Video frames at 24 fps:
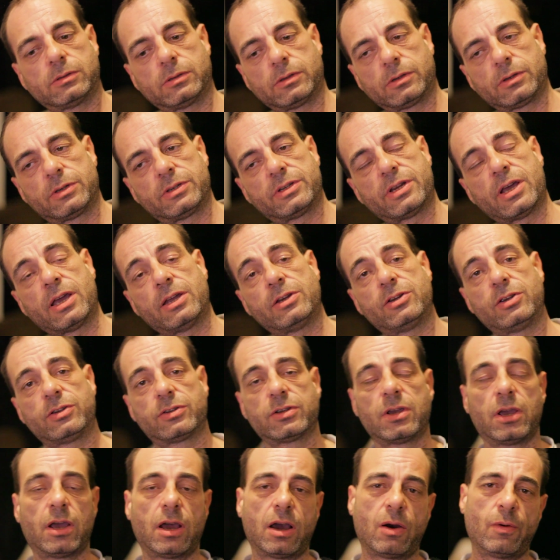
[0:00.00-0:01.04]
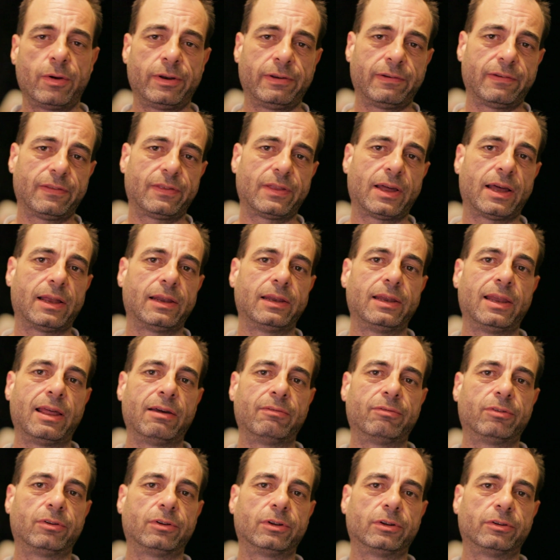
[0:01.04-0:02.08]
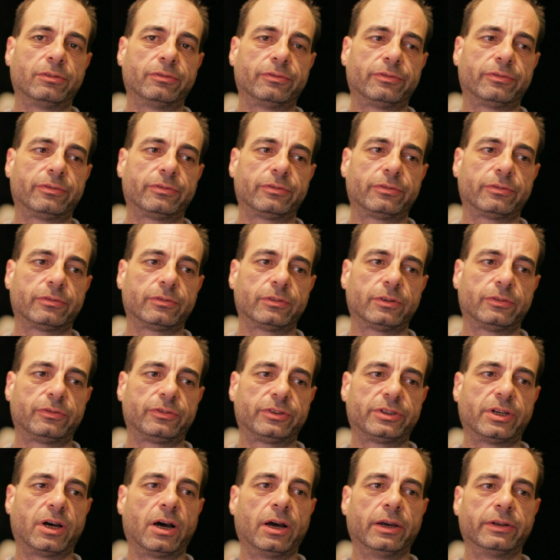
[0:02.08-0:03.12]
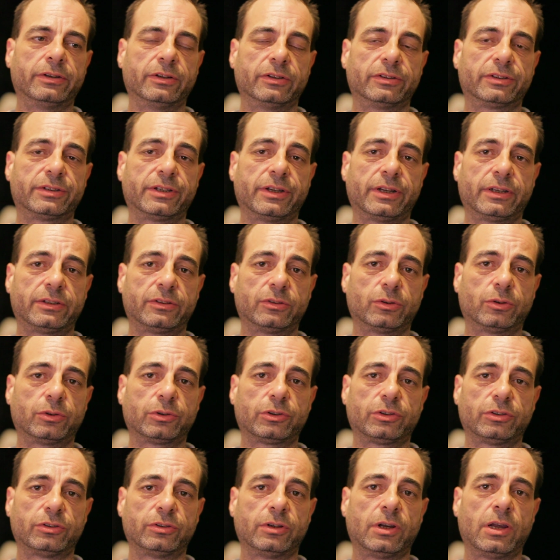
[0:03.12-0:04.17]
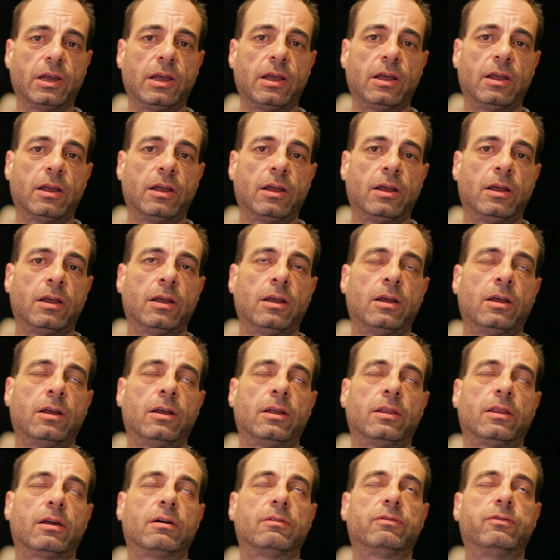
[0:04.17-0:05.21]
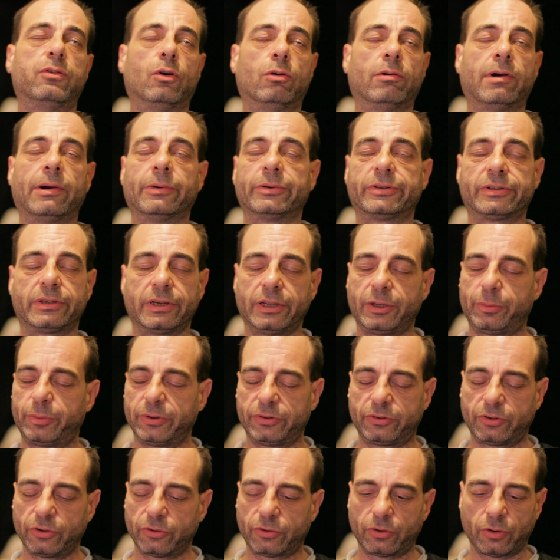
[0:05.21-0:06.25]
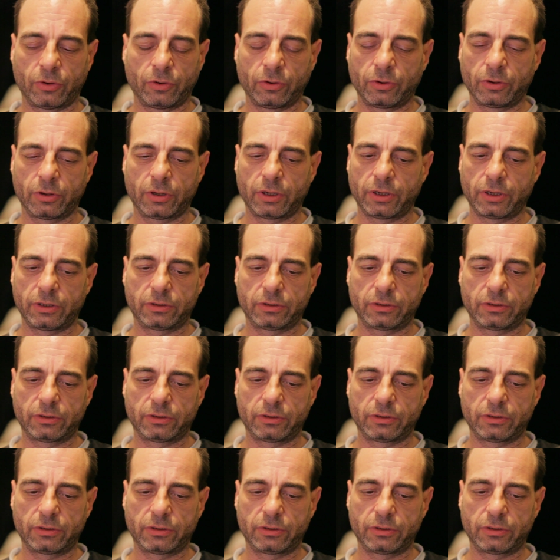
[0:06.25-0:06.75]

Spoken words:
stages. And when you're at that level of tiredness and exhaustion, a 4-hour sleep, it doesn't